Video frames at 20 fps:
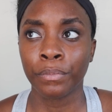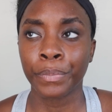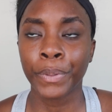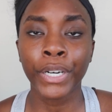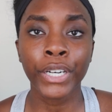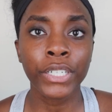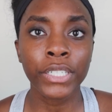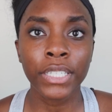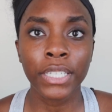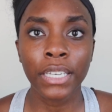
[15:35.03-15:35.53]

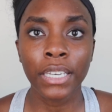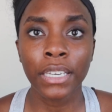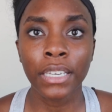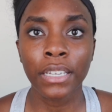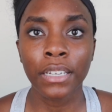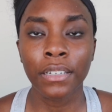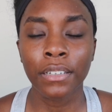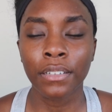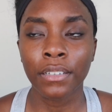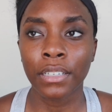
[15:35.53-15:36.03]

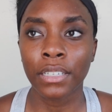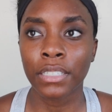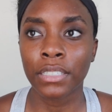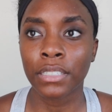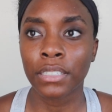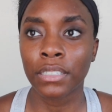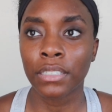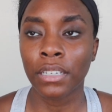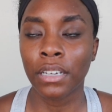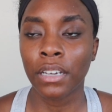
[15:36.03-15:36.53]
person
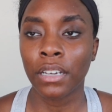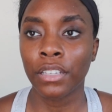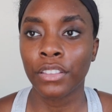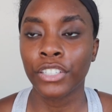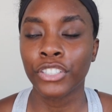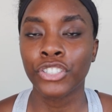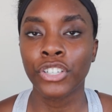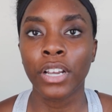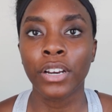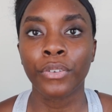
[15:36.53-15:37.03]
is, uh,
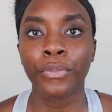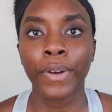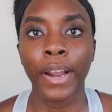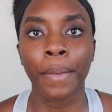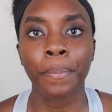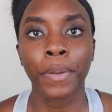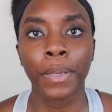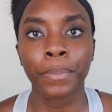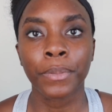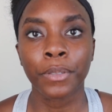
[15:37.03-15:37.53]
they're trying to
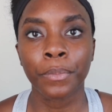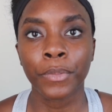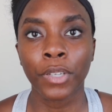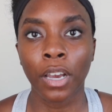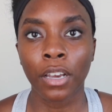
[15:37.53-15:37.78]
wrap up some